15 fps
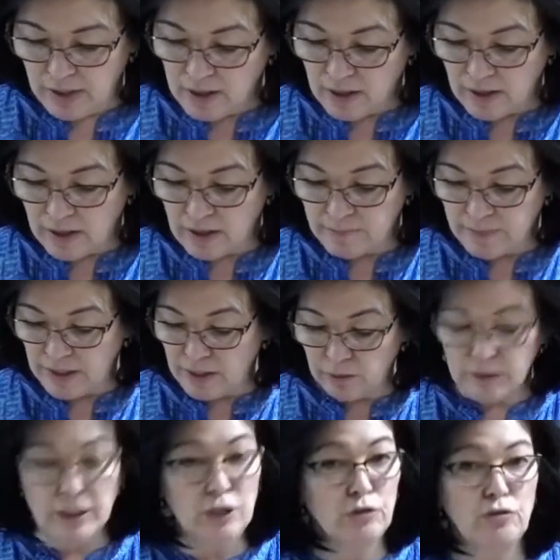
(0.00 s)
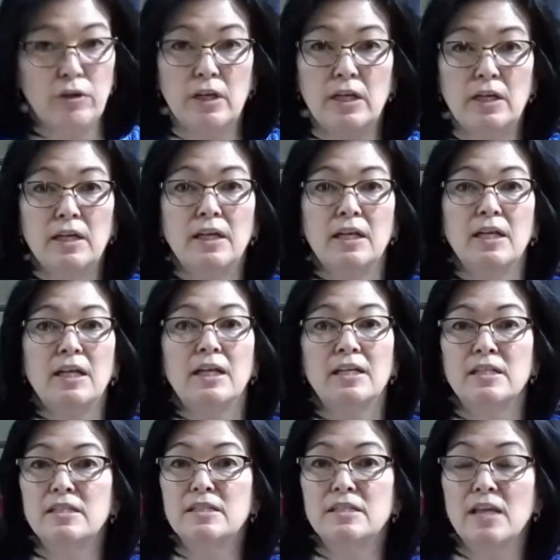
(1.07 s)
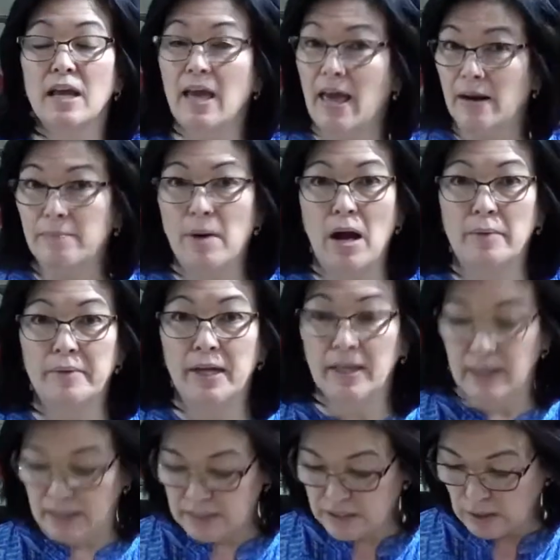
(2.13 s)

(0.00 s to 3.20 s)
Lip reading: The only ingredient in it is edamame. It's